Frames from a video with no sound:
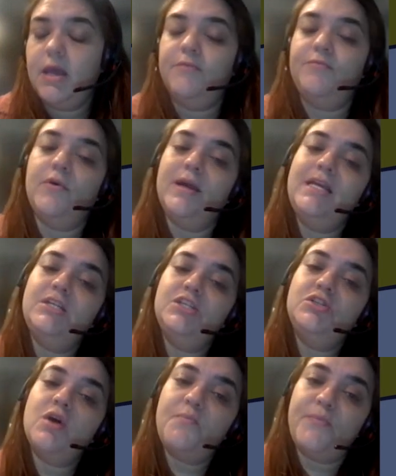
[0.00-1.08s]
And for
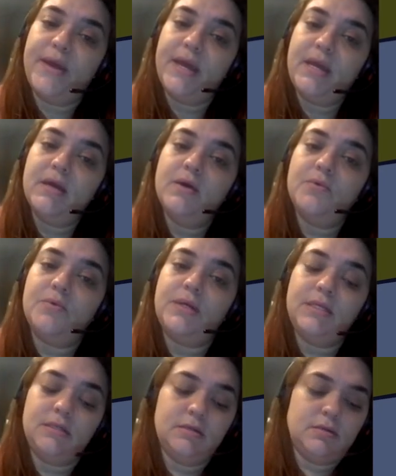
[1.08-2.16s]
each topic,
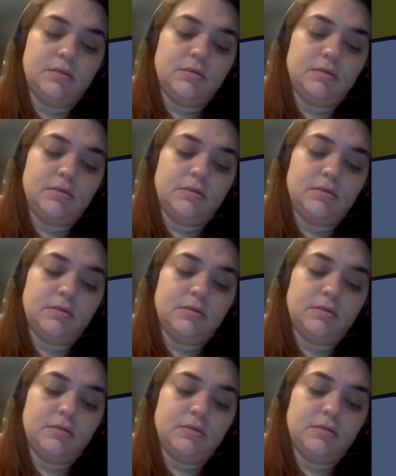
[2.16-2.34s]
we